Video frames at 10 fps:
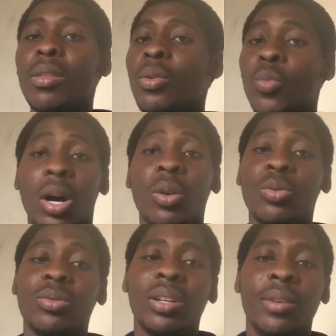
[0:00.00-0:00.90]
wow,
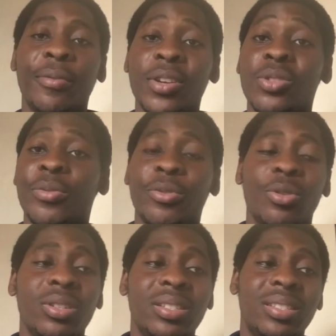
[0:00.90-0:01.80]
first of all,
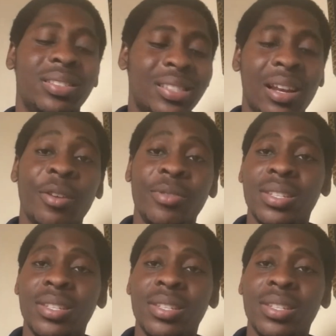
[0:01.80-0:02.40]
salaries